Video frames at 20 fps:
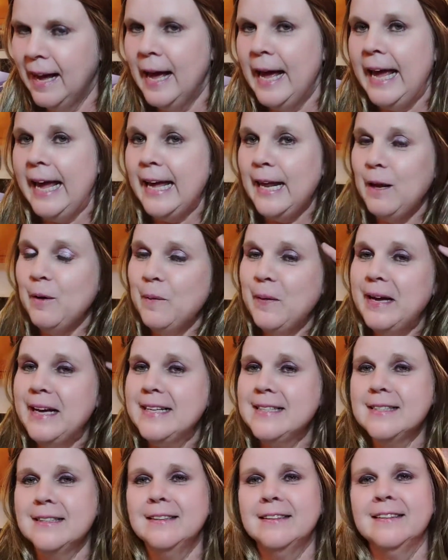
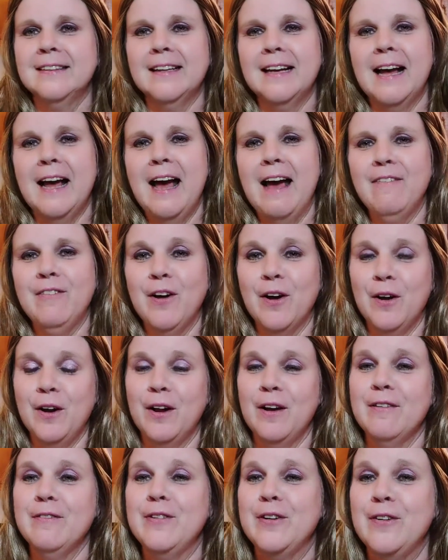Anyways, I've gone
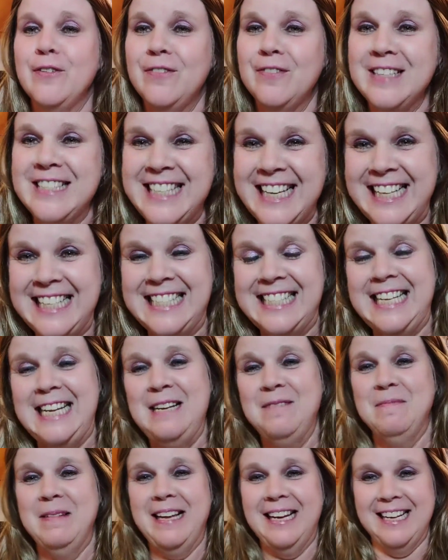on for 16
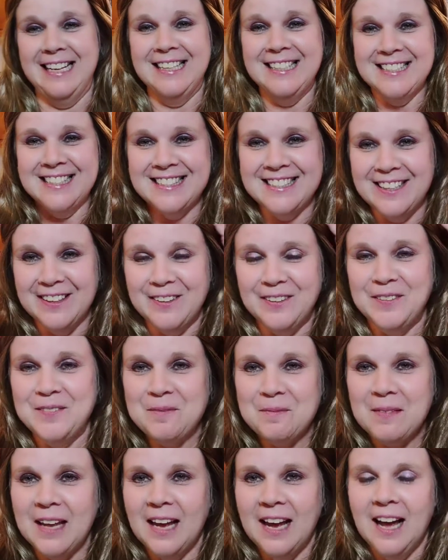minutes, so
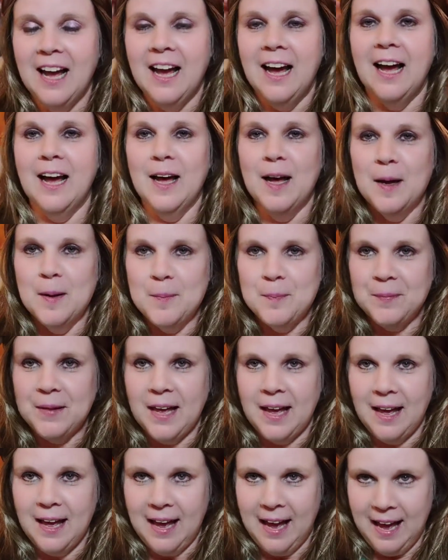um,
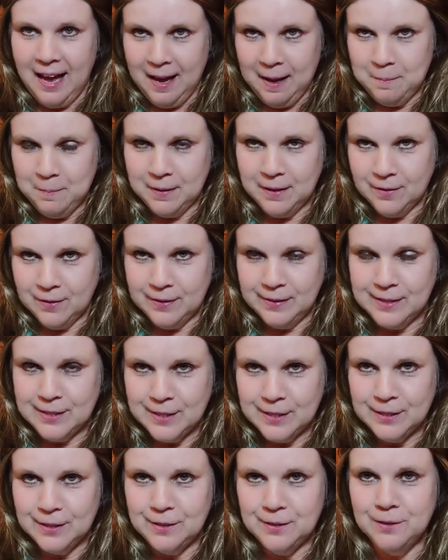I'm going
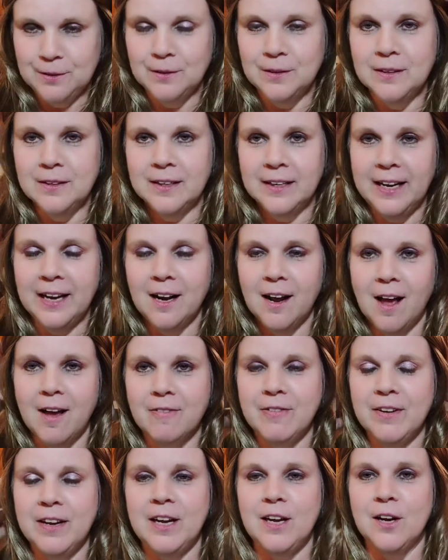to get off
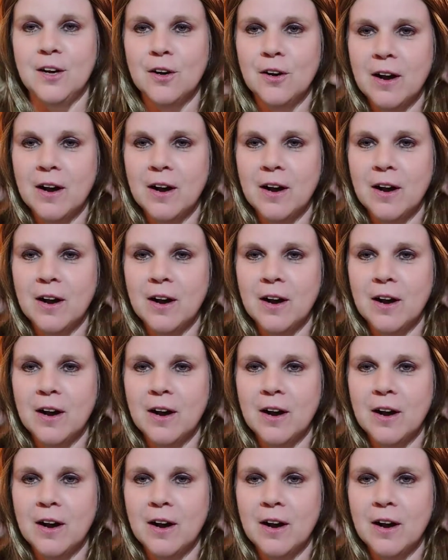of here.